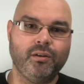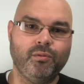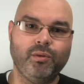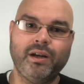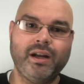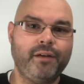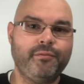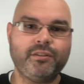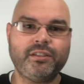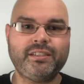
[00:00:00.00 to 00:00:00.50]

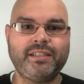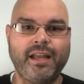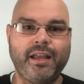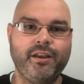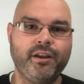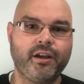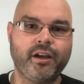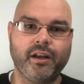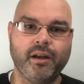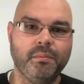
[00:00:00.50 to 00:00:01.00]
whatever state
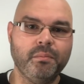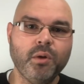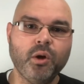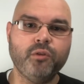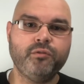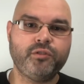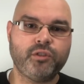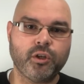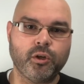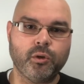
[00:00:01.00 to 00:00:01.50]
you're gonna
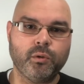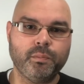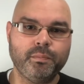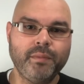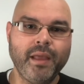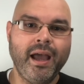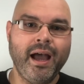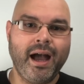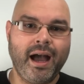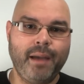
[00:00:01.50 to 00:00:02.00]
move to.
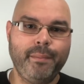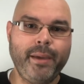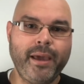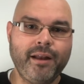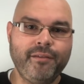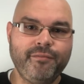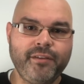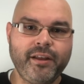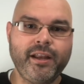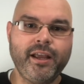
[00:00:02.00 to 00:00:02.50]
I made
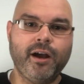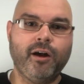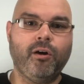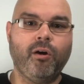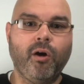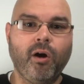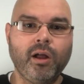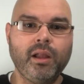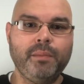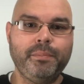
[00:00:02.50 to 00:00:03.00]
a video
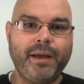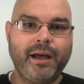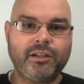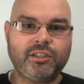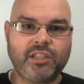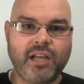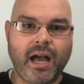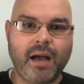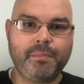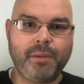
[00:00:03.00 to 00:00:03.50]
all about
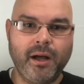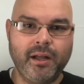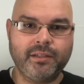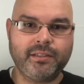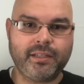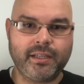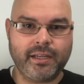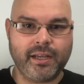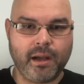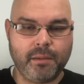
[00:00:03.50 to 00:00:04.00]
job hunting,